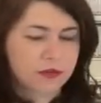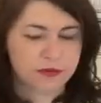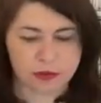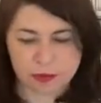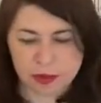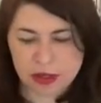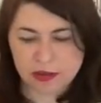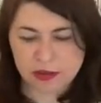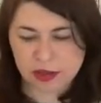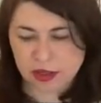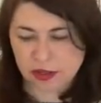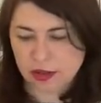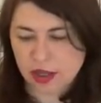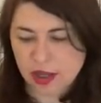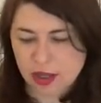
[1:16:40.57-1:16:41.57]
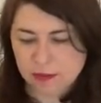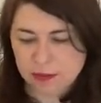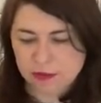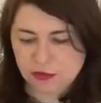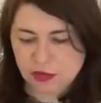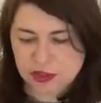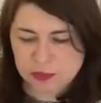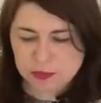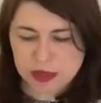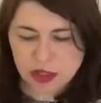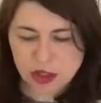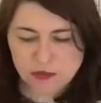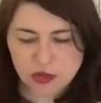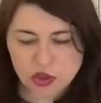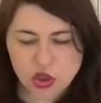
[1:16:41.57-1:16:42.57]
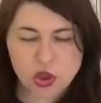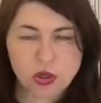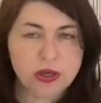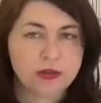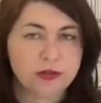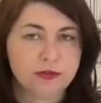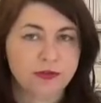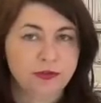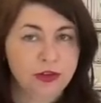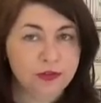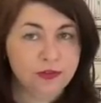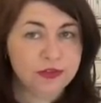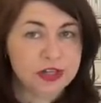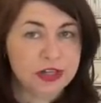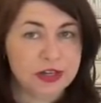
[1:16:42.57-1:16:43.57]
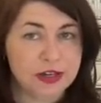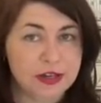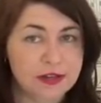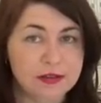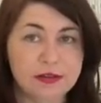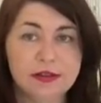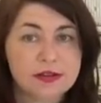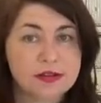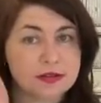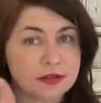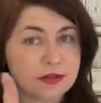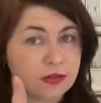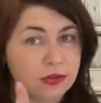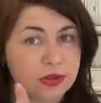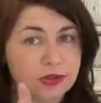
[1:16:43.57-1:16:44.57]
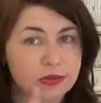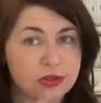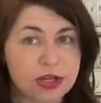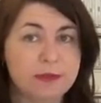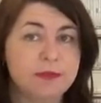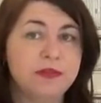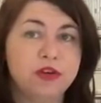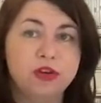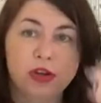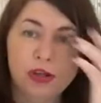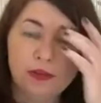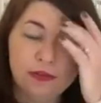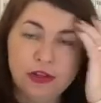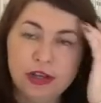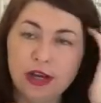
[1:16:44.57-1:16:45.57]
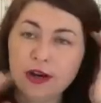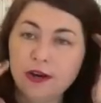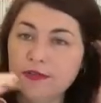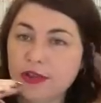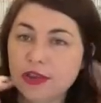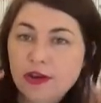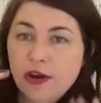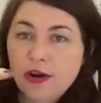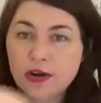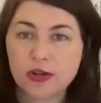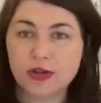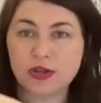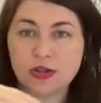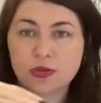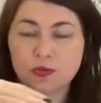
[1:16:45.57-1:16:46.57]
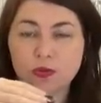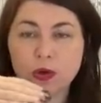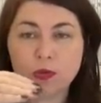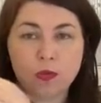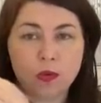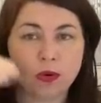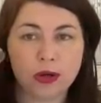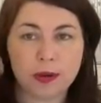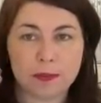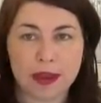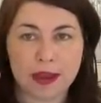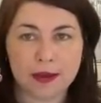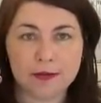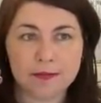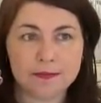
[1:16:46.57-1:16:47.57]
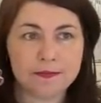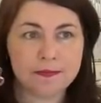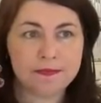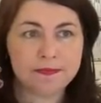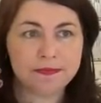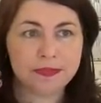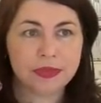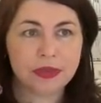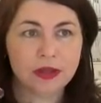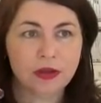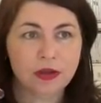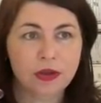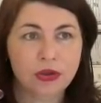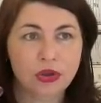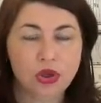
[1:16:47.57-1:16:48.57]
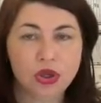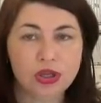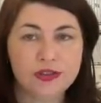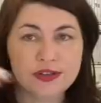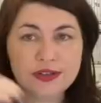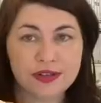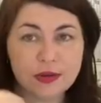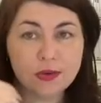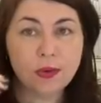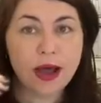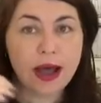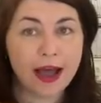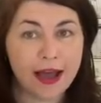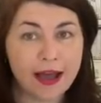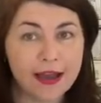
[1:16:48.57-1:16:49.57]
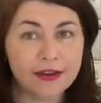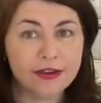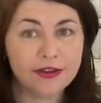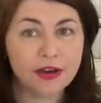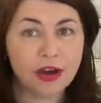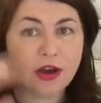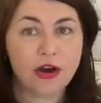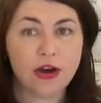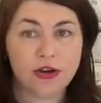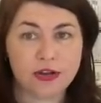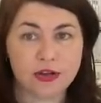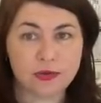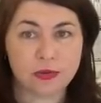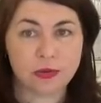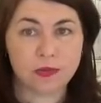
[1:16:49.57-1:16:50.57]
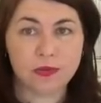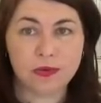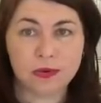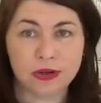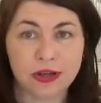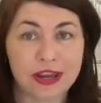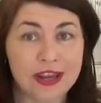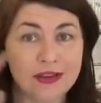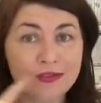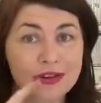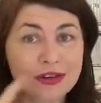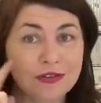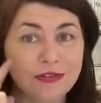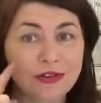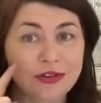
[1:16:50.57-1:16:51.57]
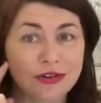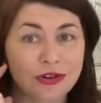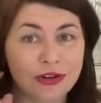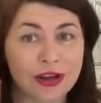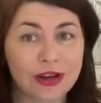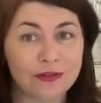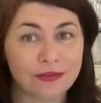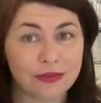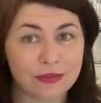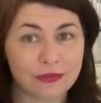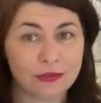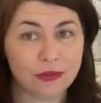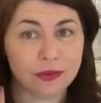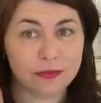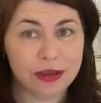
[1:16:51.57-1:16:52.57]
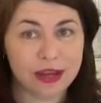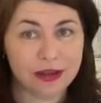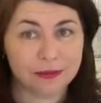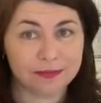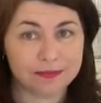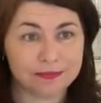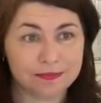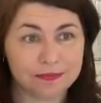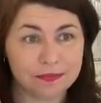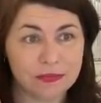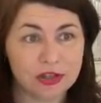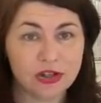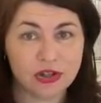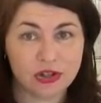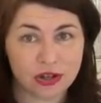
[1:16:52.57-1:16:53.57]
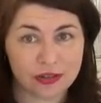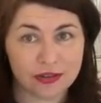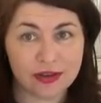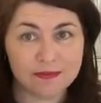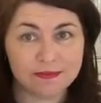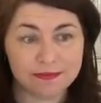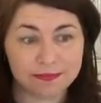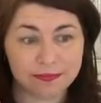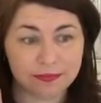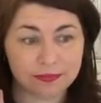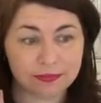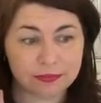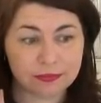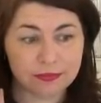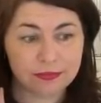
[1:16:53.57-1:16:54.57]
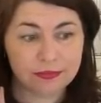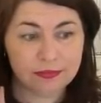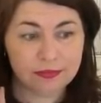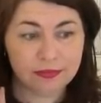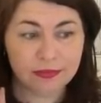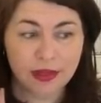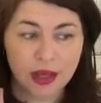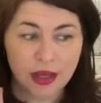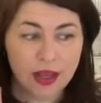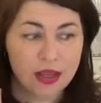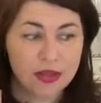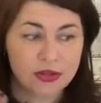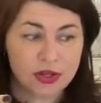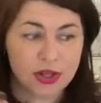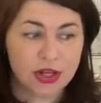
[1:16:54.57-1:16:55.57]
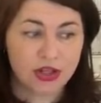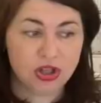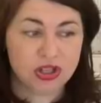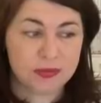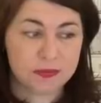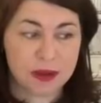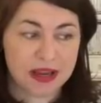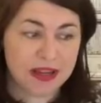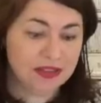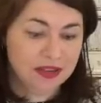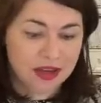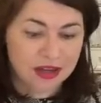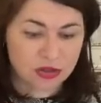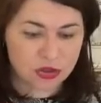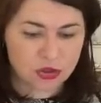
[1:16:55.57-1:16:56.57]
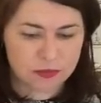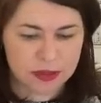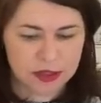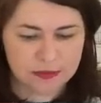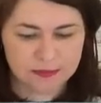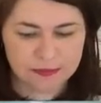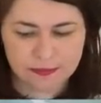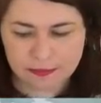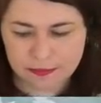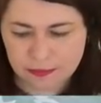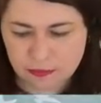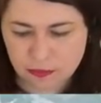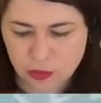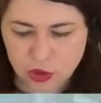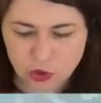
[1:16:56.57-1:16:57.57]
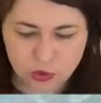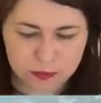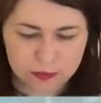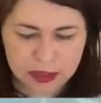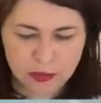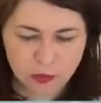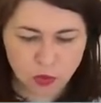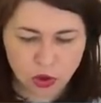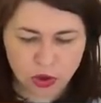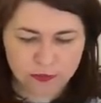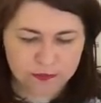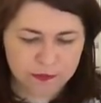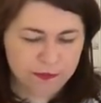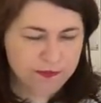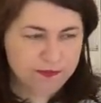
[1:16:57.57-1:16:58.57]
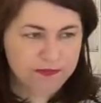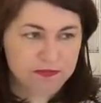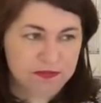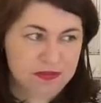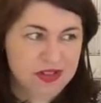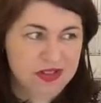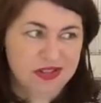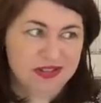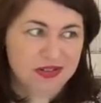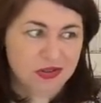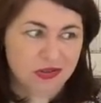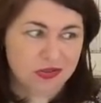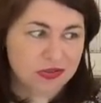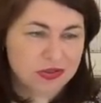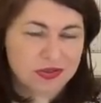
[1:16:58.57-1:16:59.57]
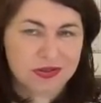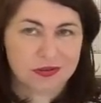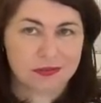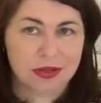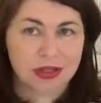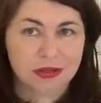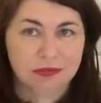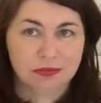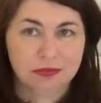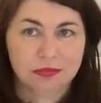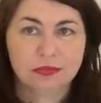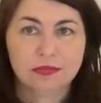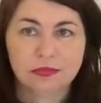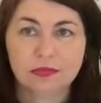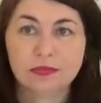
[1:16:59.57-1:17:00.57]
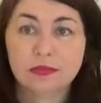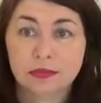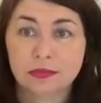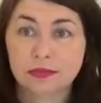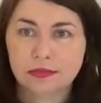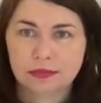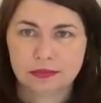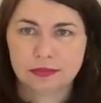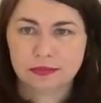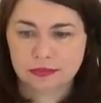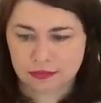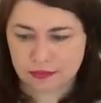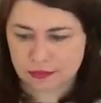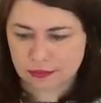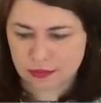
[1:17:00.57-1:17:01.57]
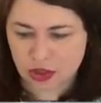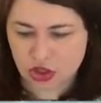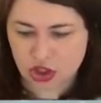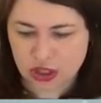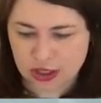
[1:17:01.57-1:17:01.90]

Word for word: Don't have to pay a thing. But if you spend over 250 this is a good little tip for you. If you get over the host reward amount, you can still add a host reward even if you don't have the full amount. Did you know that? So you just pay the overage. So then you just pay the extra bit, which would be what, six dollars or something. Hmm. Because mm.